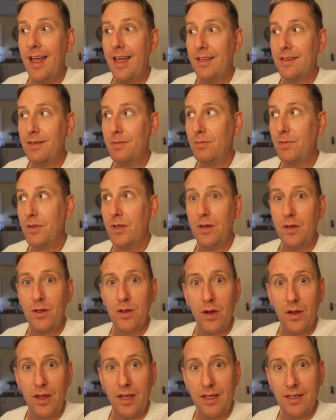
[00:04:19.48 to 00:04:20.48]
some good
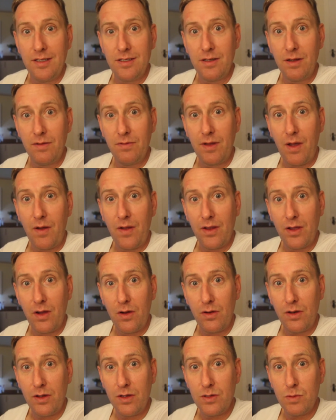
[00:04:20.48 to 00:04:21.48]
cooking stuff going
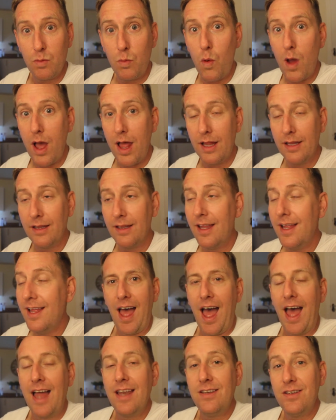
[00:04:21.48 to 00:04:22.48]
on as well,
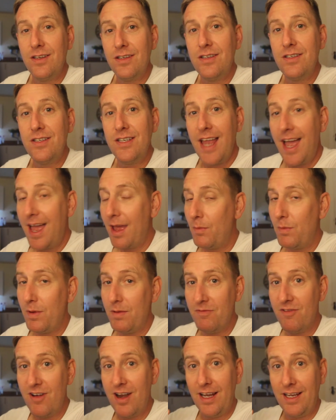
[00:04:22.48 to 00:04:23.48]
and just we
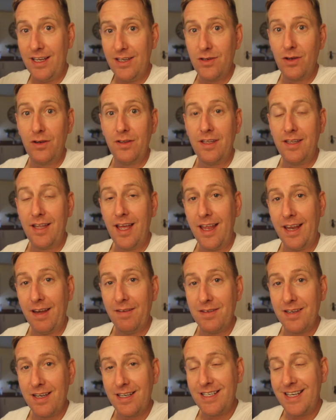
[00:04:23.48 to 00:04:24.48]
really enjoyed the day, and it
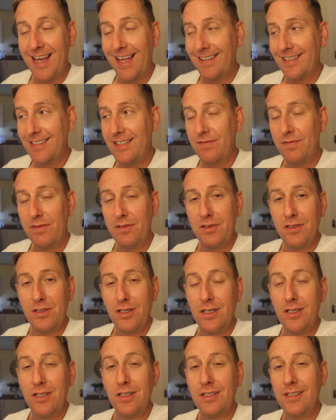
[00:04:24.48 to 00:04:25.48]
was a chance for us
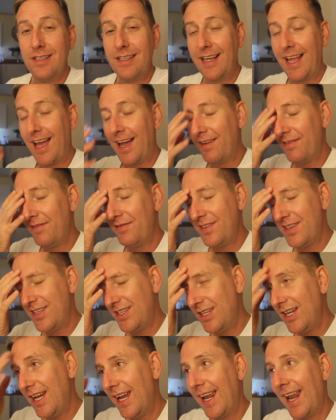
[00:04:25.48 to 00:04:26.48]
to just kind of
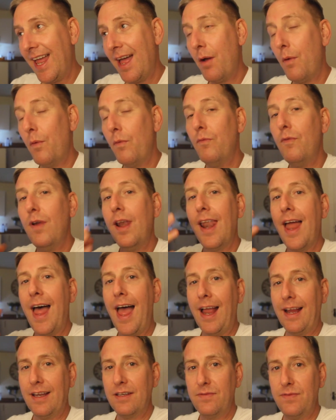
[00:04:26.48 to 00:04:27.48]
chill out,
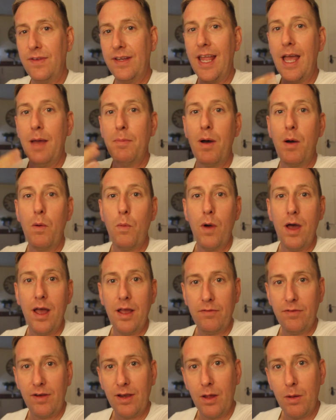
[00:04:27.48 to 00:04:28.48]
relax, forget about
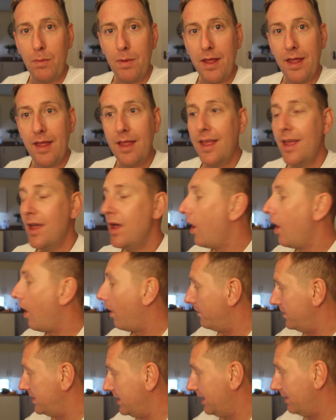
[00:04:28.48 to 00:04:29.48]
work for a little bit.
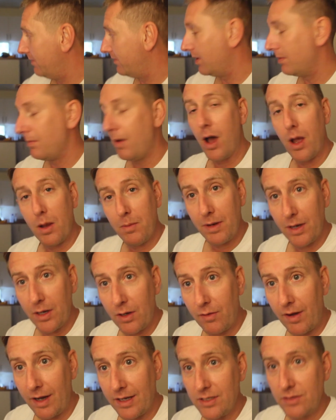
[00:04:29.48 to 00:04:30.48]
Obviously I've come home and
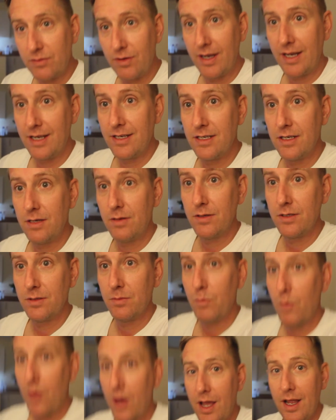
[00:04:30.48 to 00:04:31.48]
cracked straight into doing
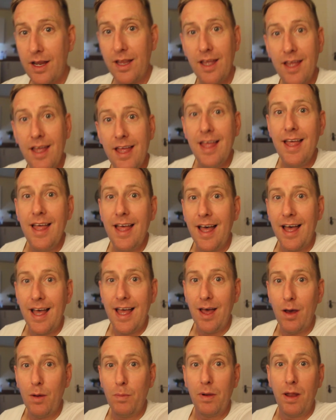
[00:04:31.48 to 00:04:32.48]
some work,
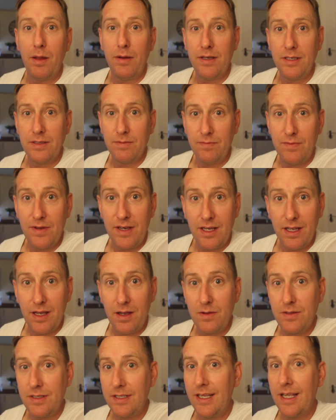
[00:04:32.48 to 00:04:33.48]
uploading some
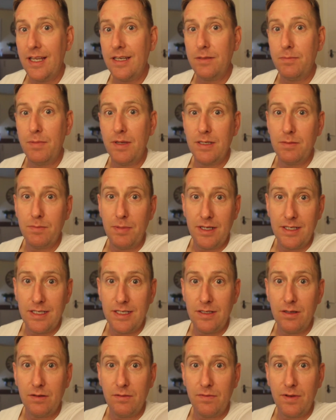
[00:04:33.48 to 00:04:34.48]
videos and getting some bits and
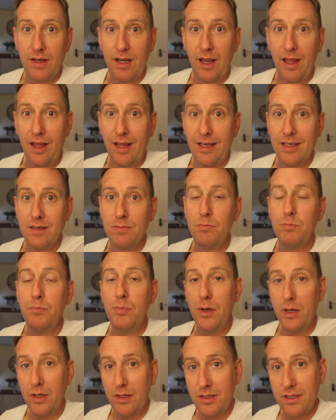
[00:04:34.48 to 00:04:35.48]
pieces done for clients,
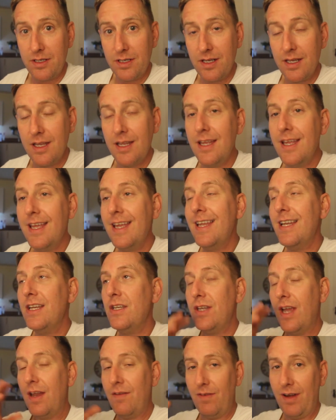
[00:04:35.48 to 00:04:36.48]
but
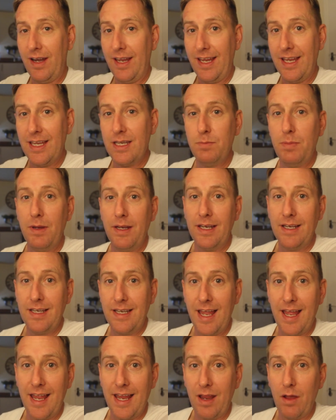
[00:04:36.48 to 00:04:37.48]
generally it's been a
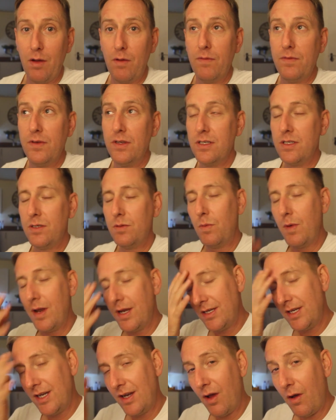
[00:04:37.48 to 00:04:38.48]
day of just
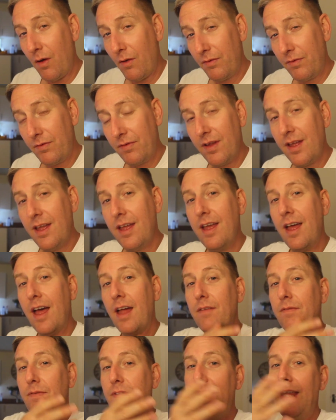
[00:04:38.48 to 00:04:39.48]
switching off
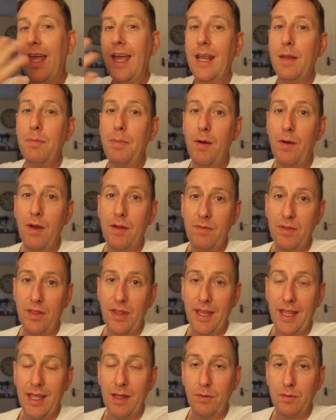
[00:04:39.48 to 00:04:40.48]
and forgetting about
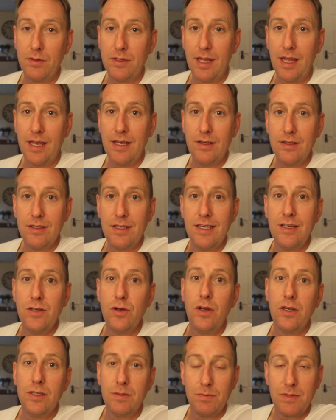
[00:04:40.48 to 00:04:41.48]
everything else and just
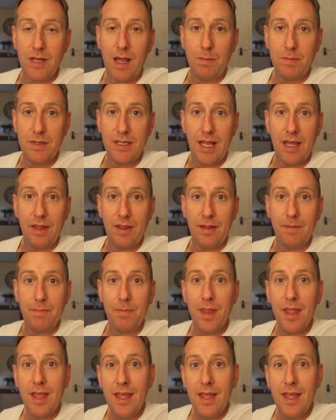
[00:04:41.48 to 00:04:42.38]
enjoying some time together.